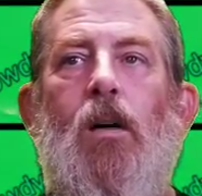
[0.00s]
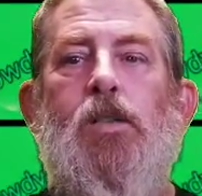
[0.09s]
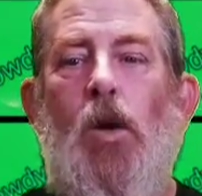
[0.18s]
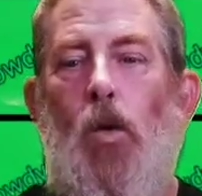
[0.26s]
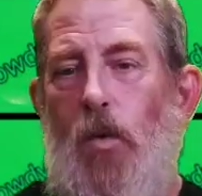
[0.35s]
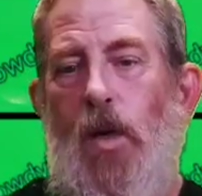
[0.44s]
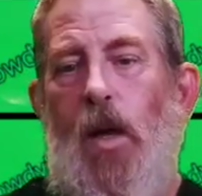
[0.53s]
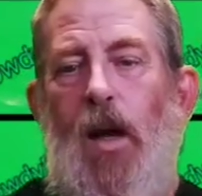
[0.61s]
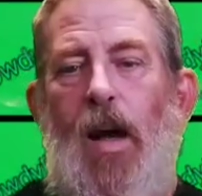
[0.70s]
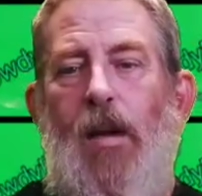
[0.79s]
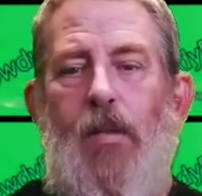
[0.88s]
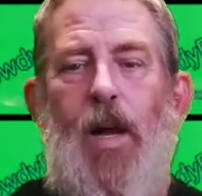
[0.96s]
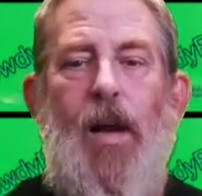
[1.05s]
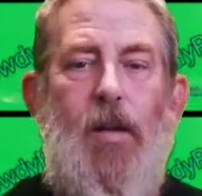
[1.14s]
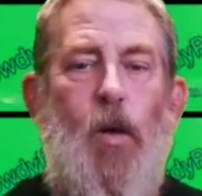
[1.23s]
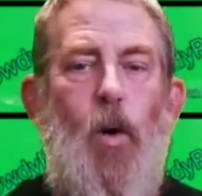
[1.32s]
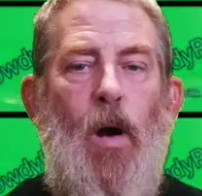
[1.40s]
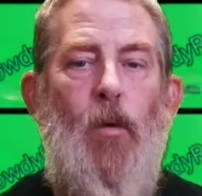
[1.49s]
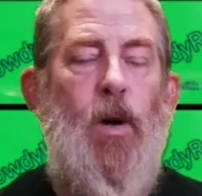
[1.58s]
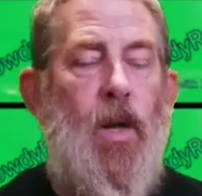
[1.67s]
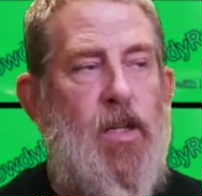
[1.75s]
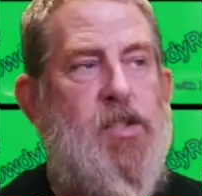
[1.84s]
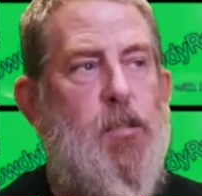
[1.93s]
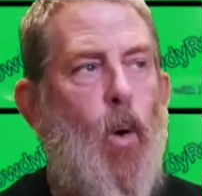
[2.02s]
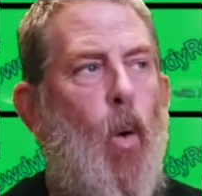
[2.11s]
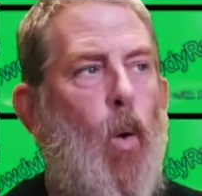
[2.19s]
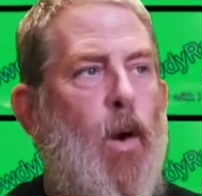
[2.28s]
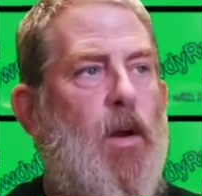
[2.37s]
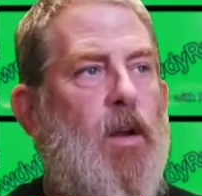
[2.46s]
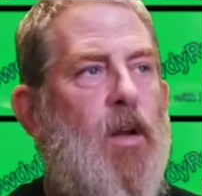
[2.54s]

So, yeah, I do. I really support